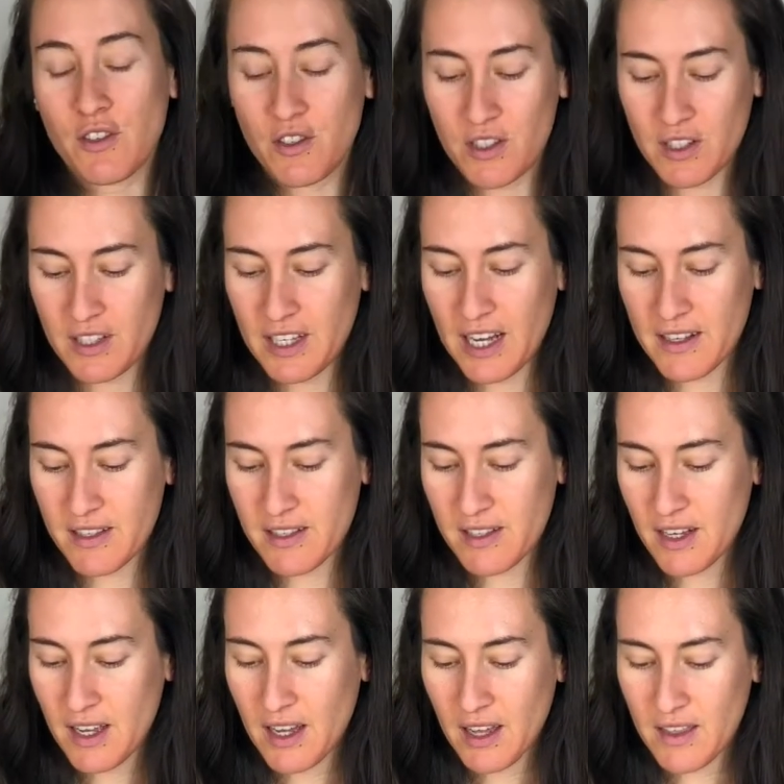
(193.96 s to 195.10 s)
success.
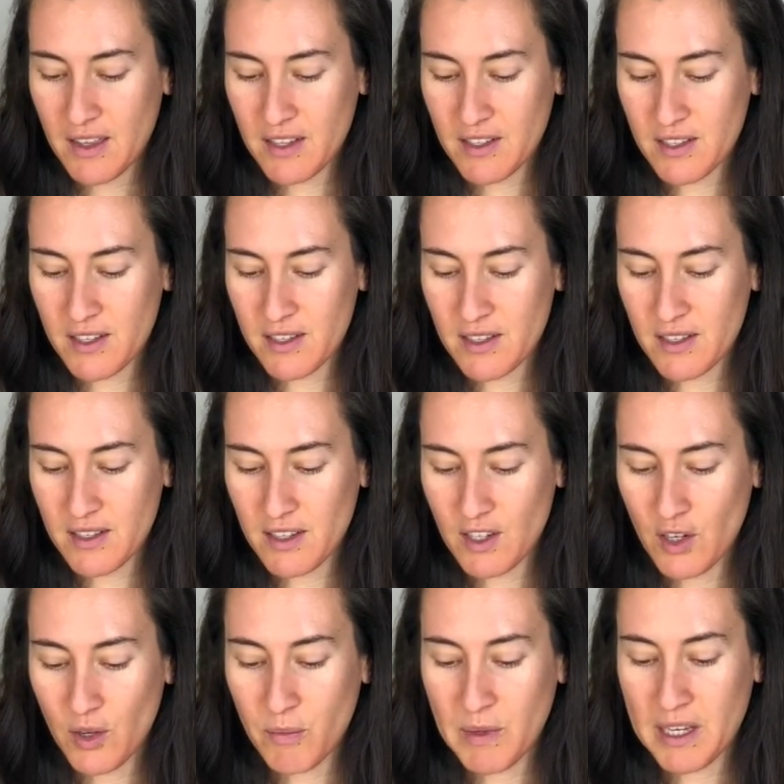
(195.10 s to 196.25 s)
This is,
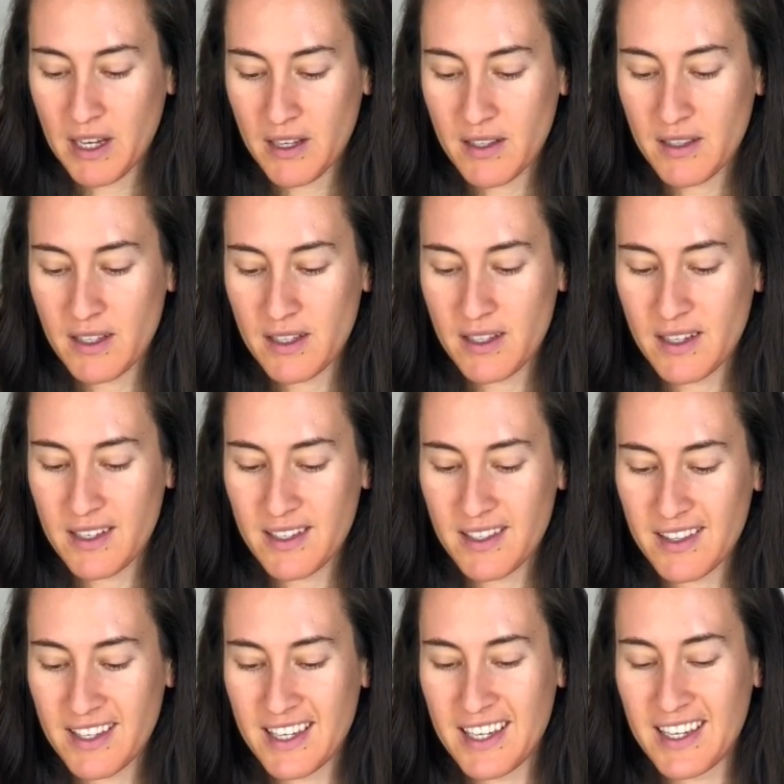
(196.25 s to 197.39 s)
because this is
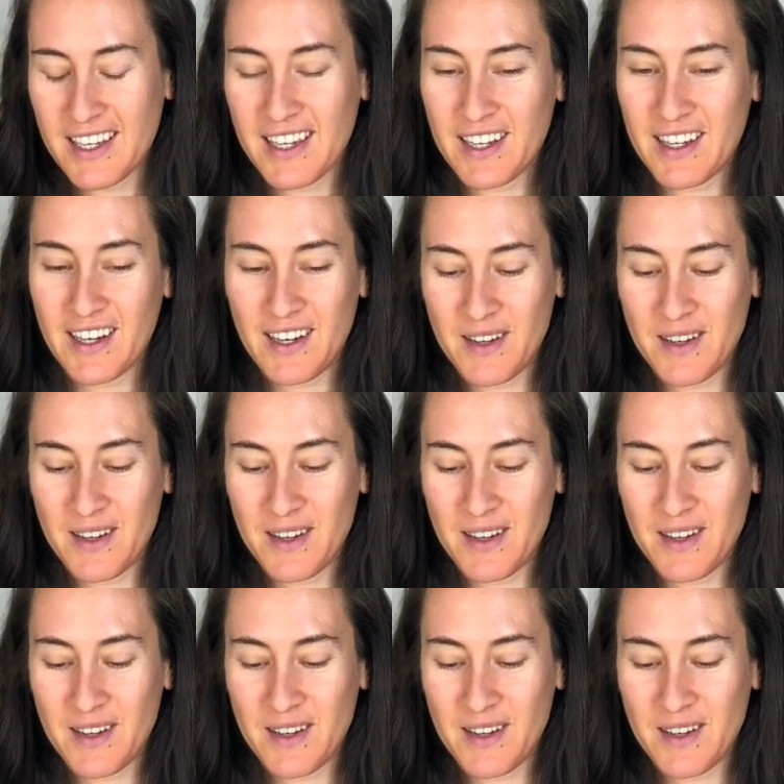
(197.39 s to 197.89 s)
the